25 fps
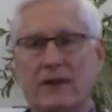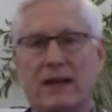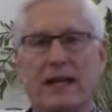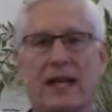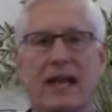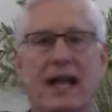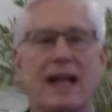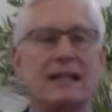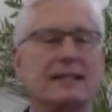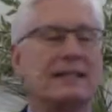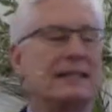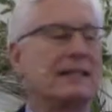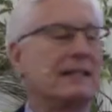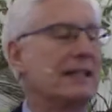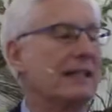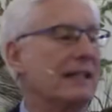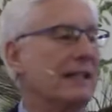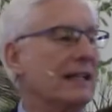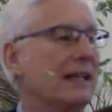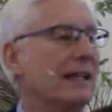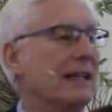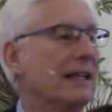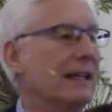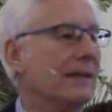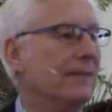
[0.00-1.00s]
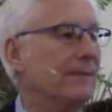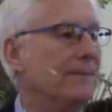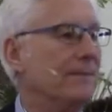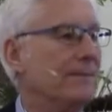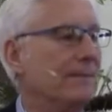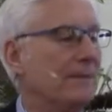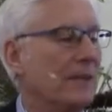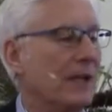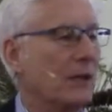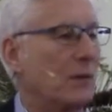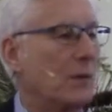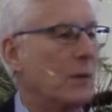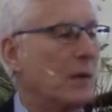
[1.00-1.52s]
I ask uh,
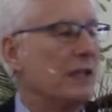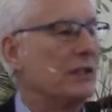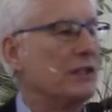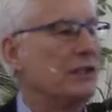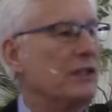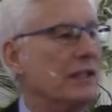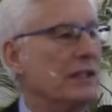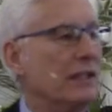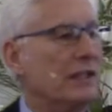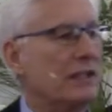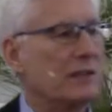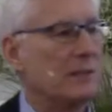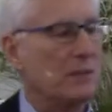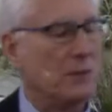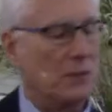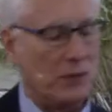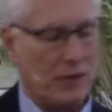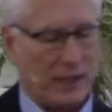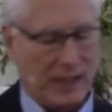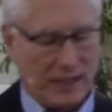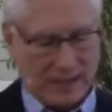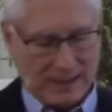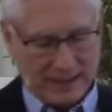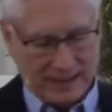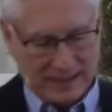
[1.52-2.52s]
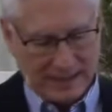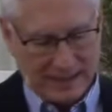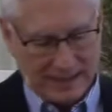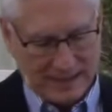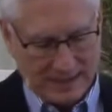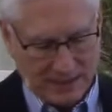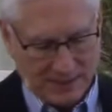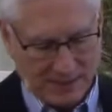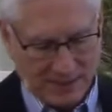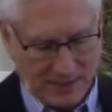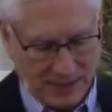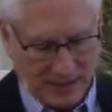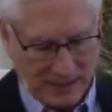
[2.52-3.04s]
a question this morning and said
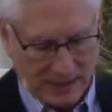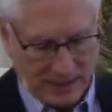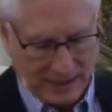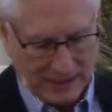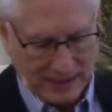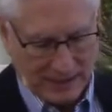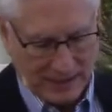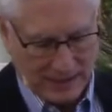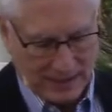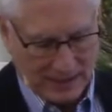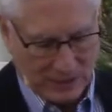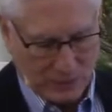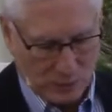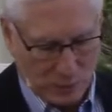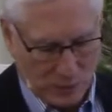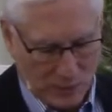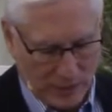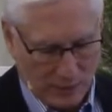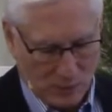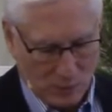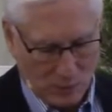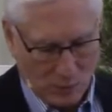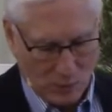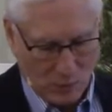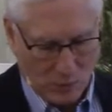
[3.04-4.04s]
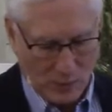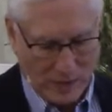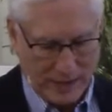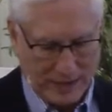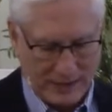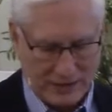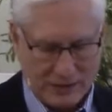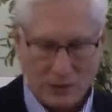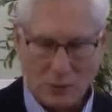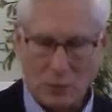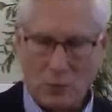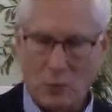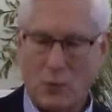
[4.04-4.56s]
something like this, what, what
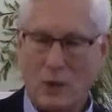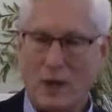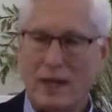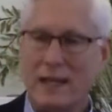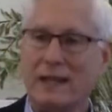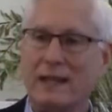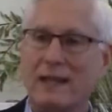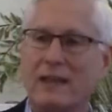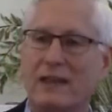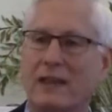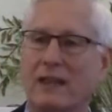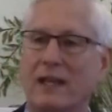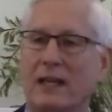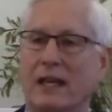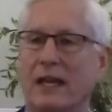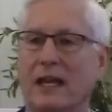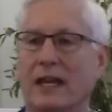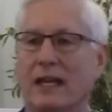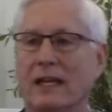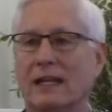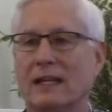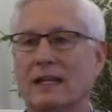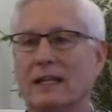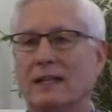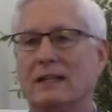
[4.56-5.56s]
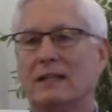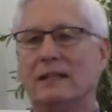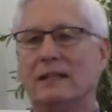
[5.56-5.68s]
is the one thing